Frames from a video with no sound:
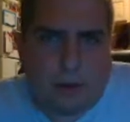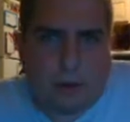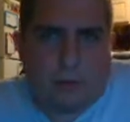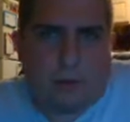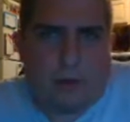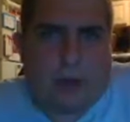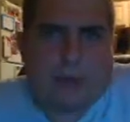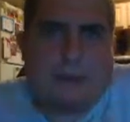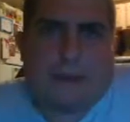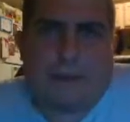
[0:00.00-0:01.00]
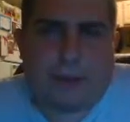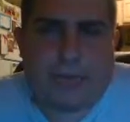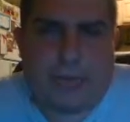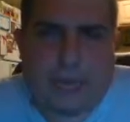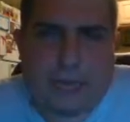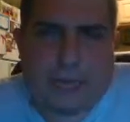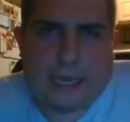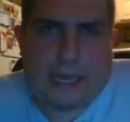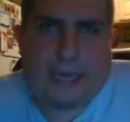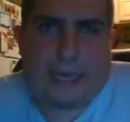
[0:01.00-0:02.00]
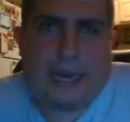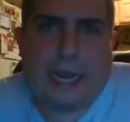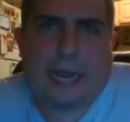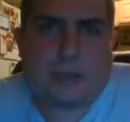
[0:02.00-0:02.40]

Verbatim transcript: overruns everything and has